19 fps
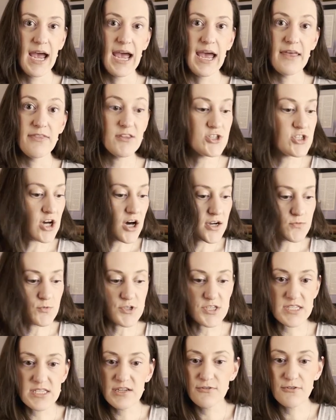And the dog will
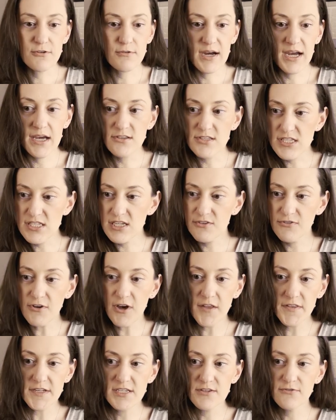sniff around, sniff
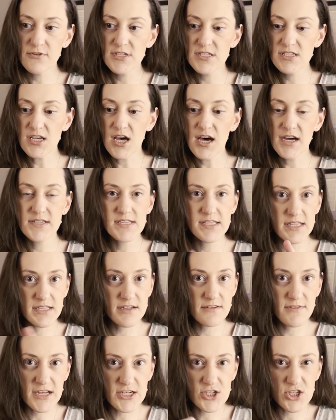all the different socks, and then
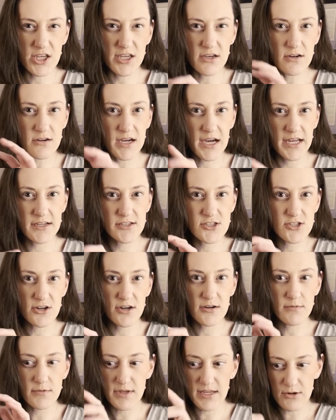eventually he'll kind of
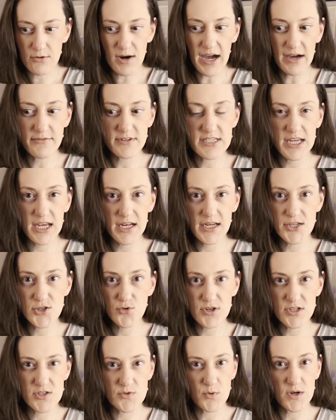start gravitating
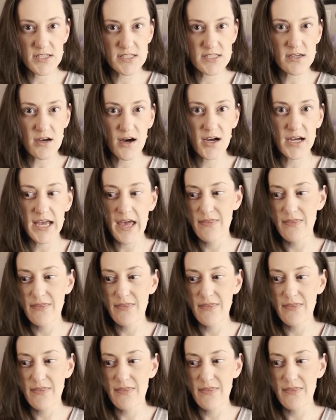towards one sock,